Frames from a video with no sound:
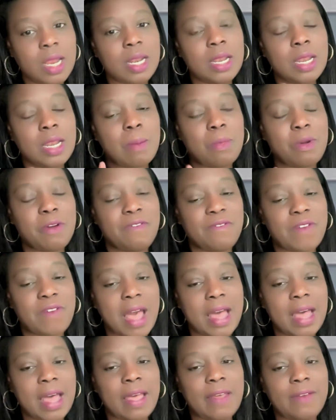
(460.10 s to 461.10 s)
Number
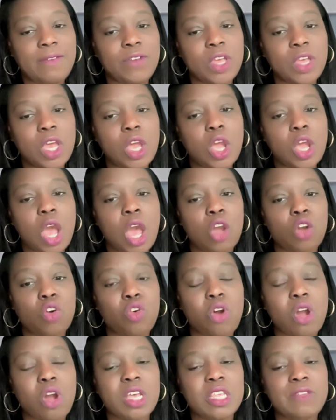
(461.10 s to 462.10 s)
five, a
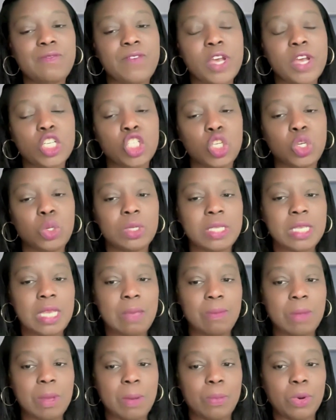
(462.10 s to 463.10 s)
cross-functional
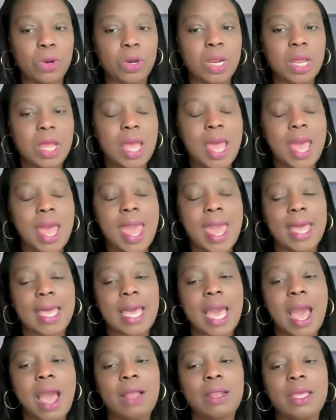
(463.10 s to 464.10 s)
team member, a
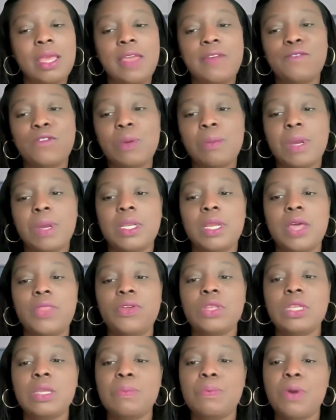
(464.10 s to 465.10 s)
colleague from
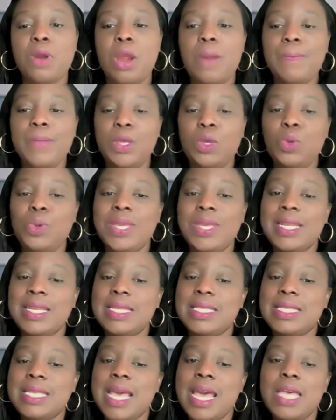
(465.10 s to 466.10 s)
another department who can
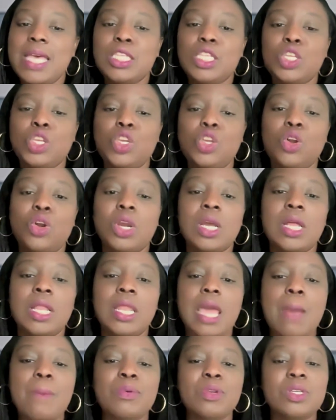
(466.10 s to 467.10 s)
attest to your
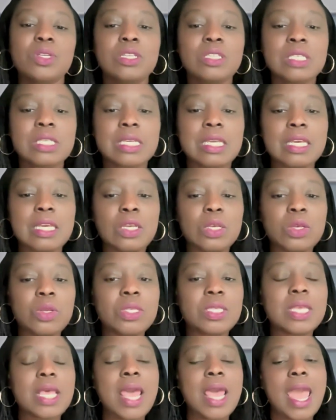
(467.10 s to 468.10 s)
collaborative
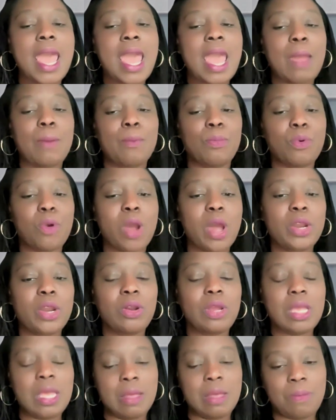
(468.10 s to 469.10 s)
skills and
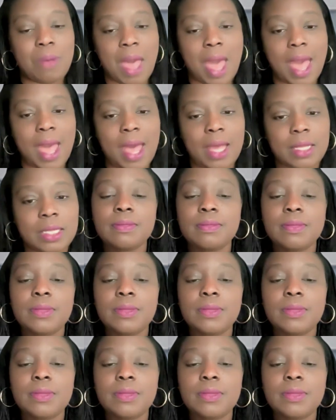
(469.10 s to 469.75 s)
broader impact.